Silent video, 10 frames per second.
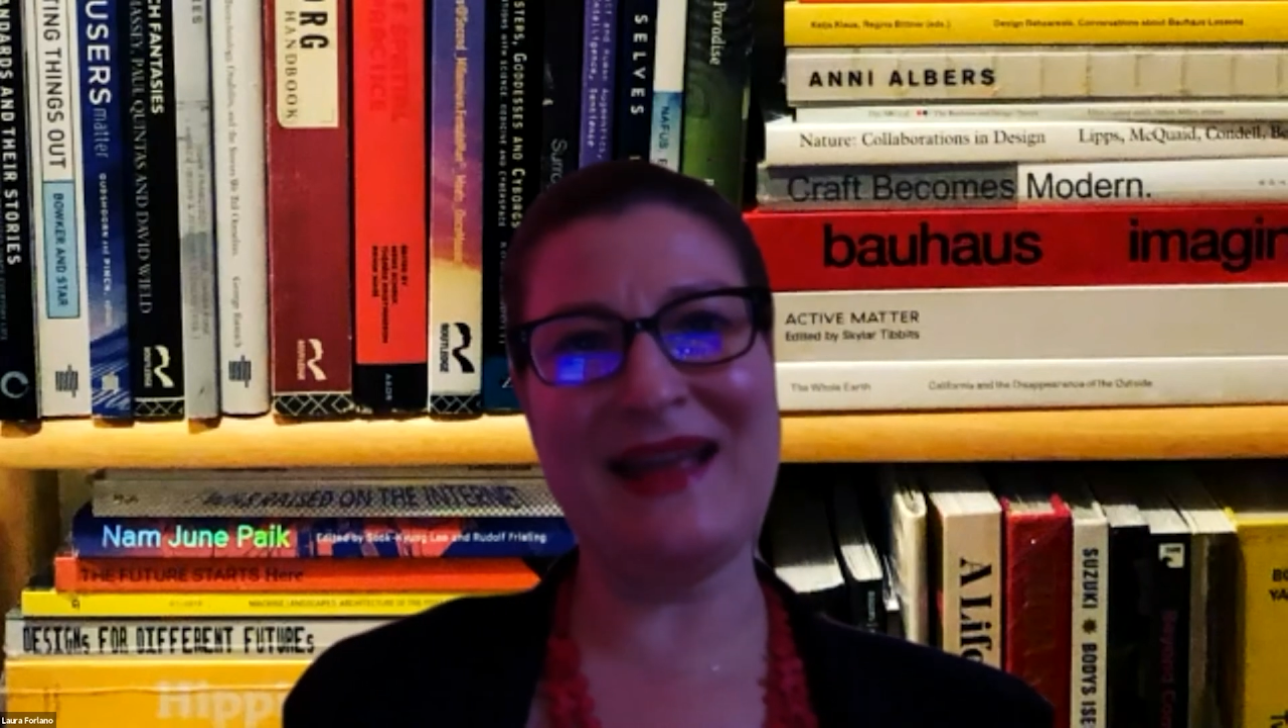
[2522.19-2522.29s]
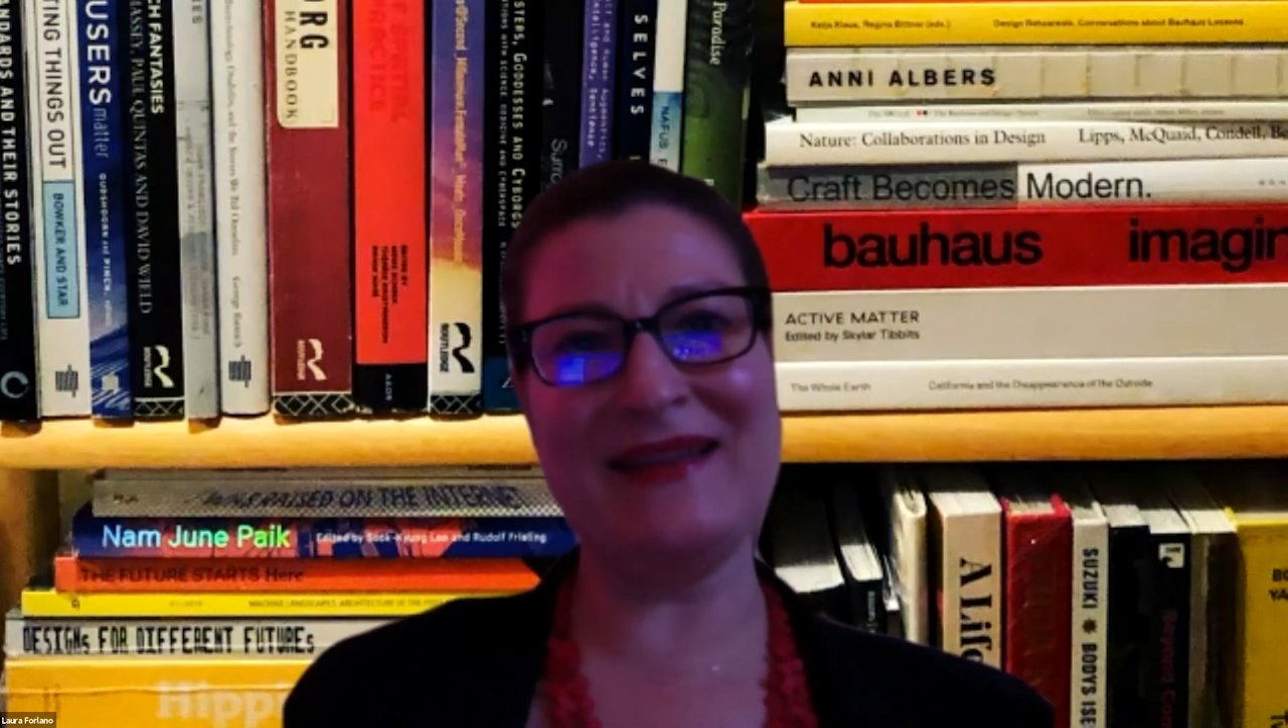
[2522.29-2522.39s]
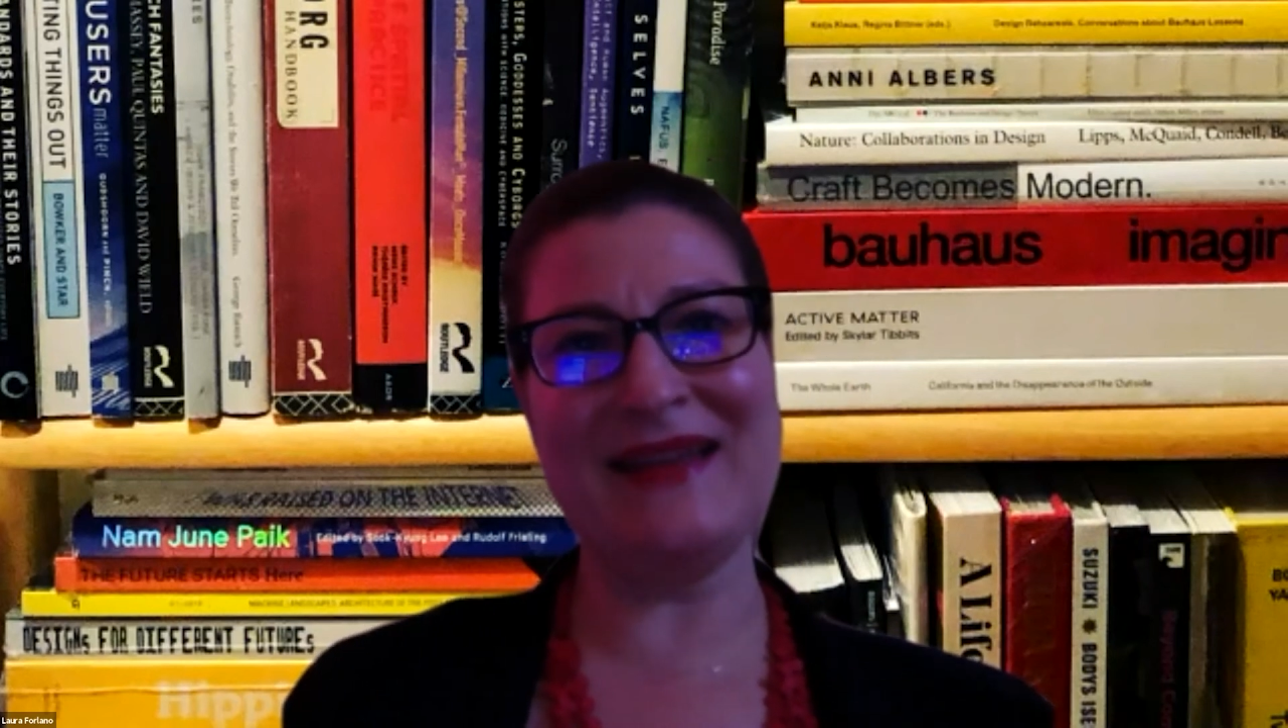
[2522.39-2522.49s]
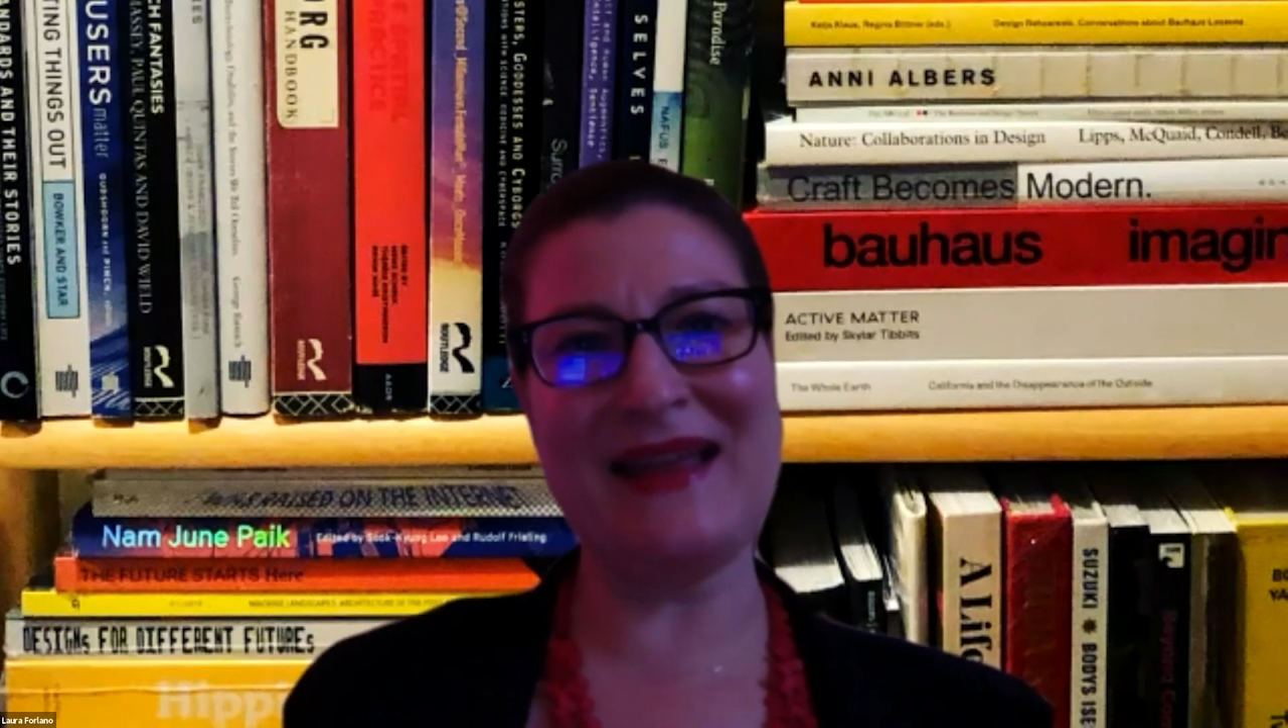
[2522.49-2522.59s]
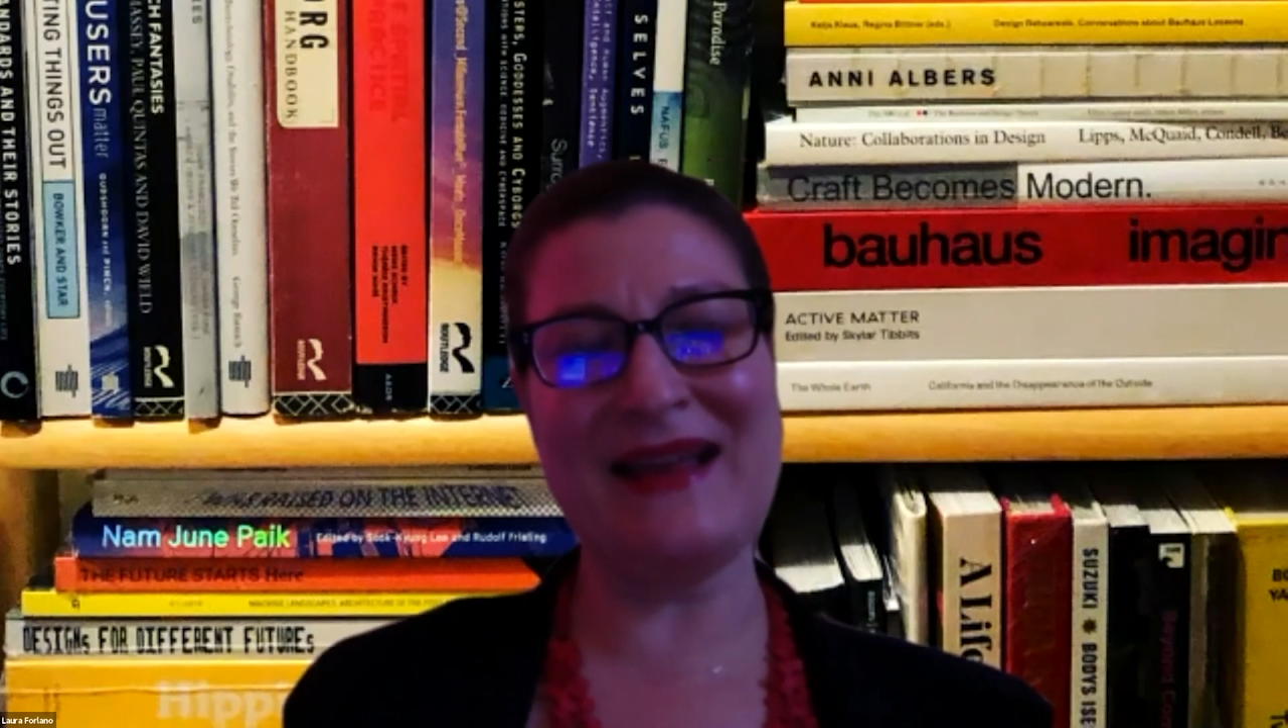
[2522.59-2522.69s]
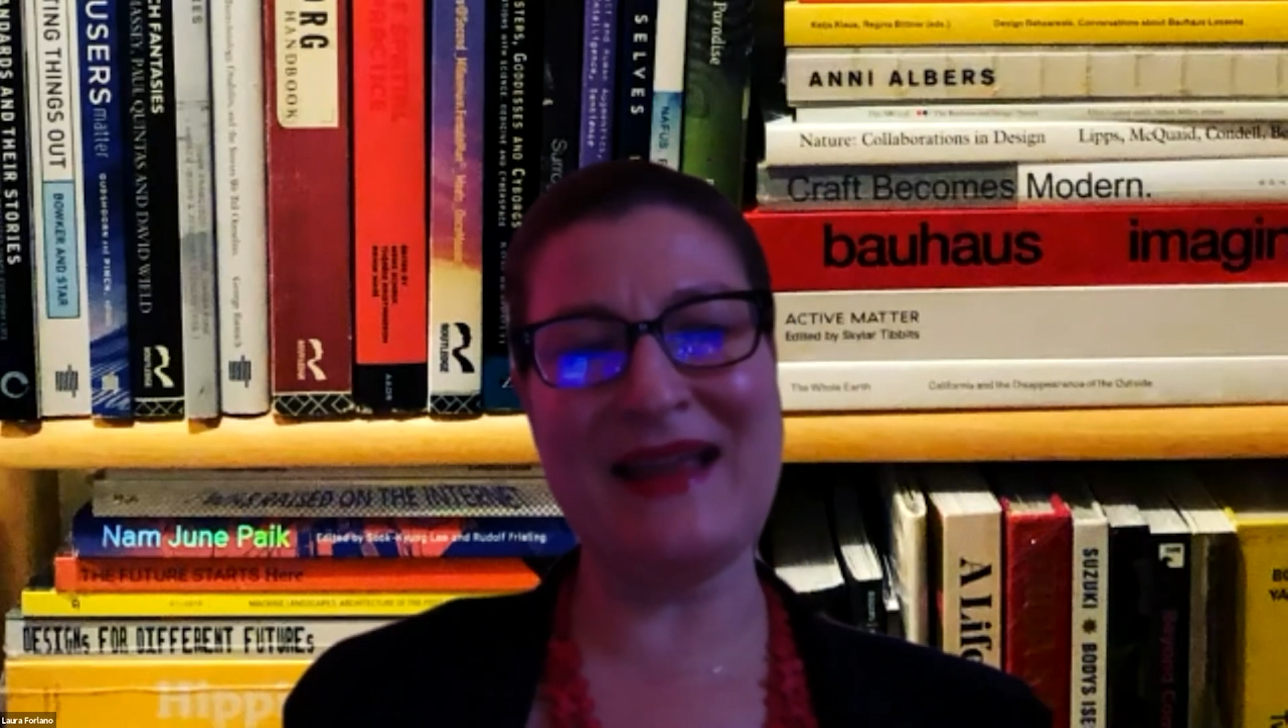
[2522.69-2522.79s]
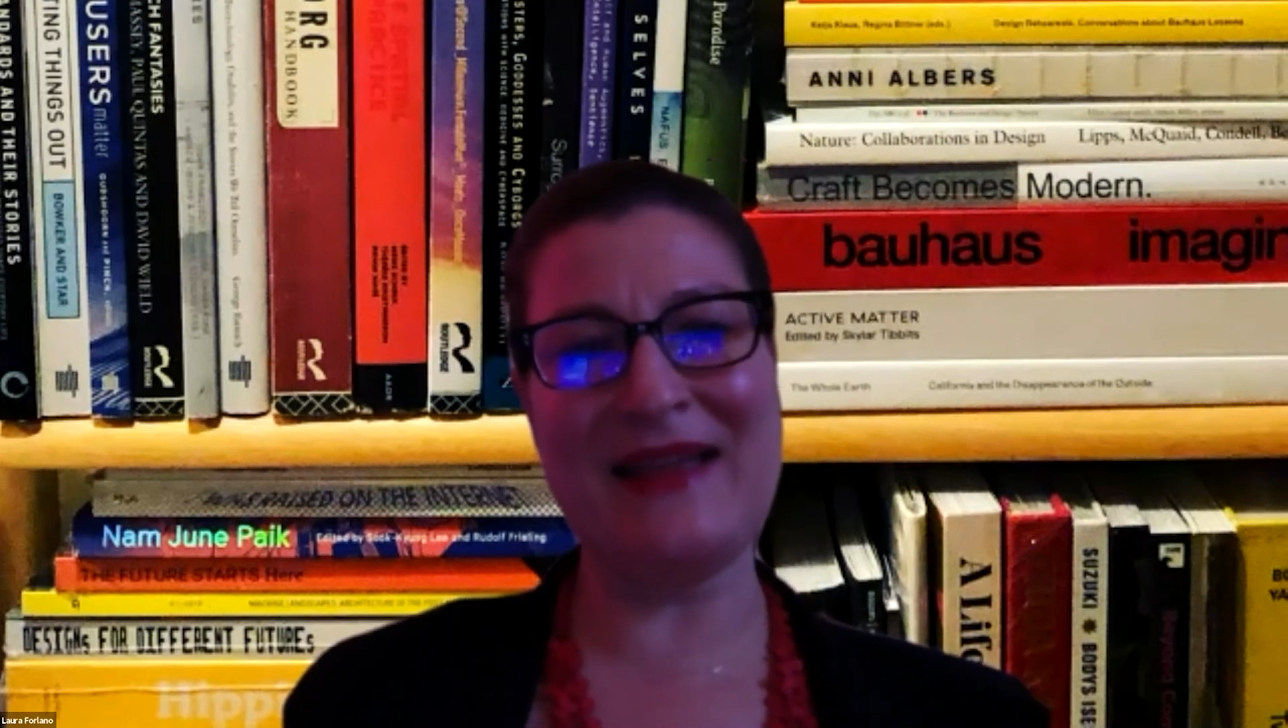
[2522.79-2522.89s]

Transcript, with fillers: and and